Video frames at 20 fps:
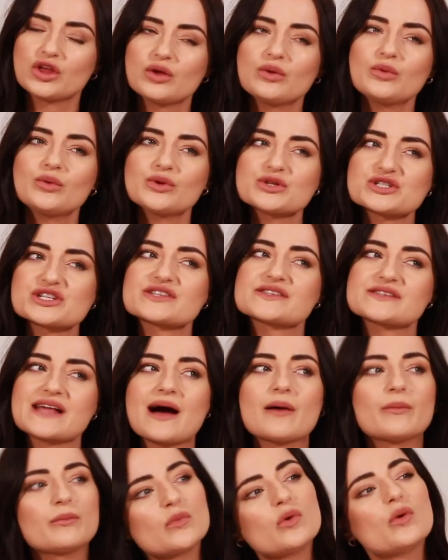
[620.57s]
You will just
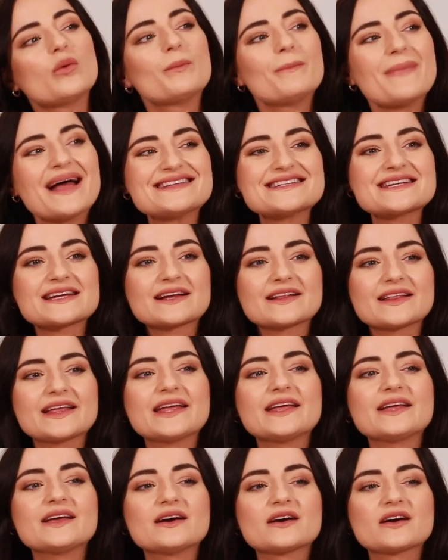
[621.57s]
sound more
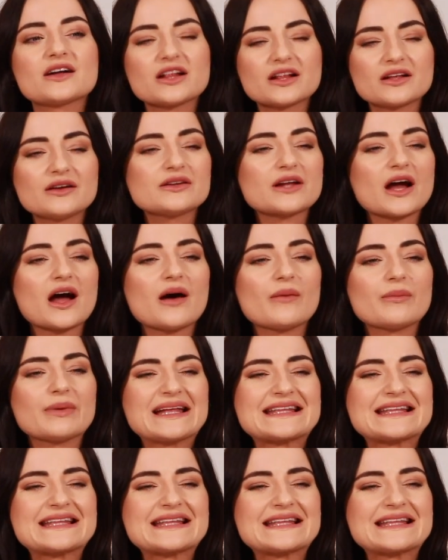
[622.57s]
medically clued up